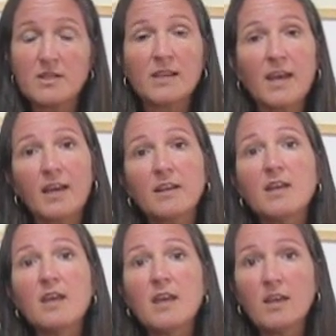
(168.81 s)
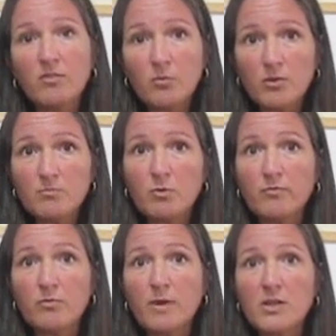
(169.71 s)
Again, if you want more
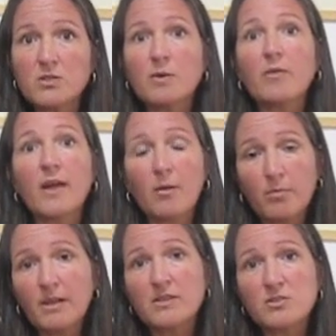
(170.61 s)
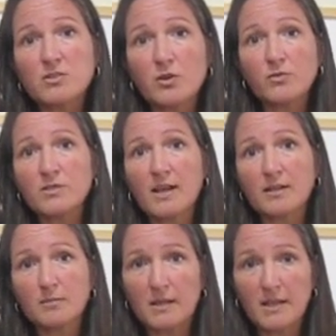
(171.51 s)
information about that, please just
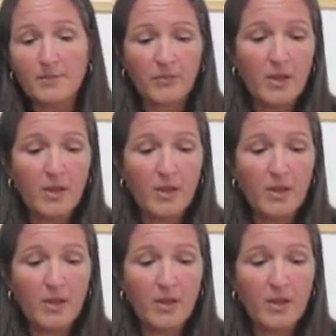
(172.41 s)
contact me.